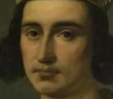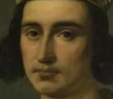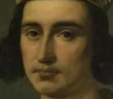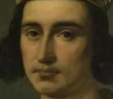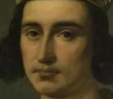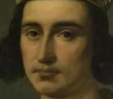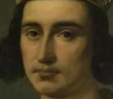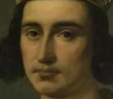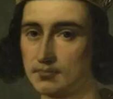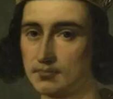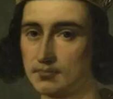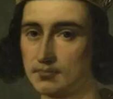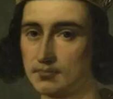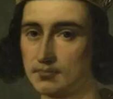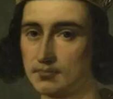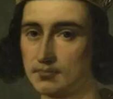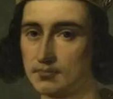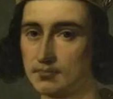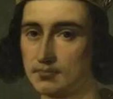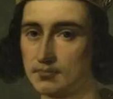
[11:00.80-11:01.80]

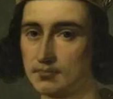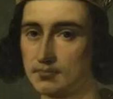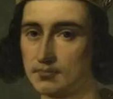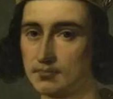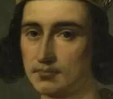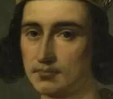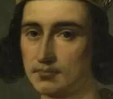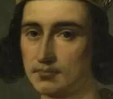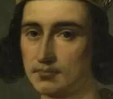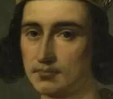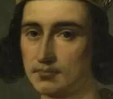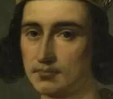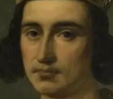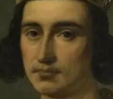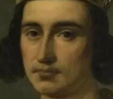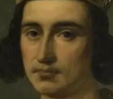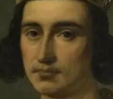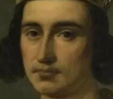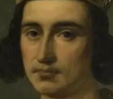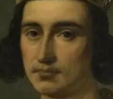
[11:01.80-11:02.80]

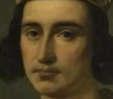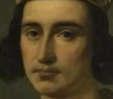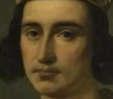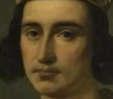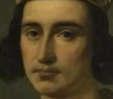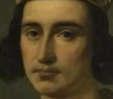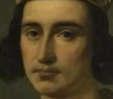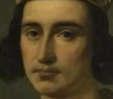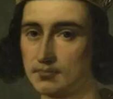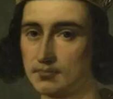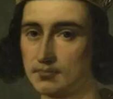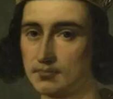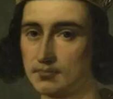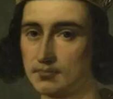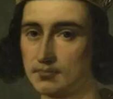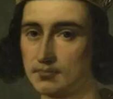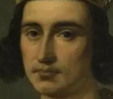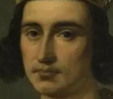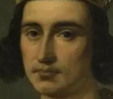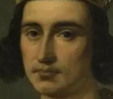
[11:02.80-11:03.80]

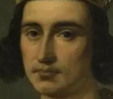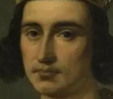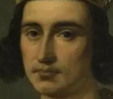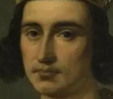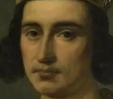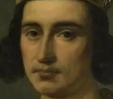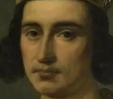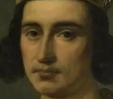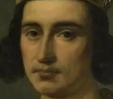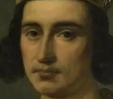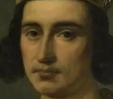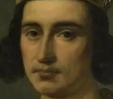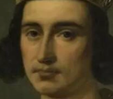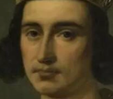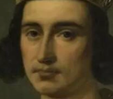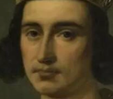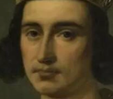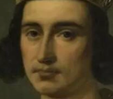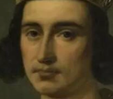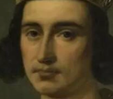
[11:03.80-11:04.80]

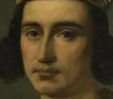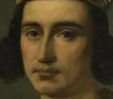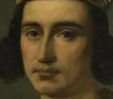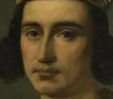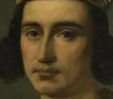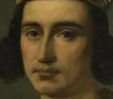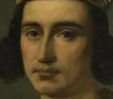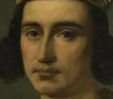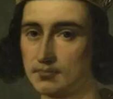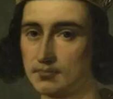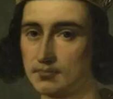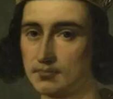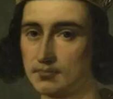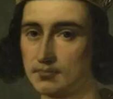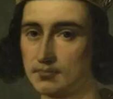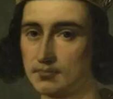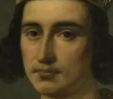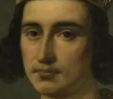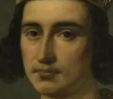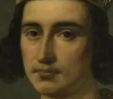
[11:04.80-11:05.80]

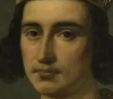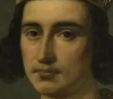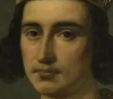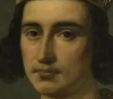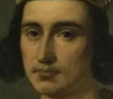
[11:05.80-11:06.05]
This is a still picture; no speech is visible.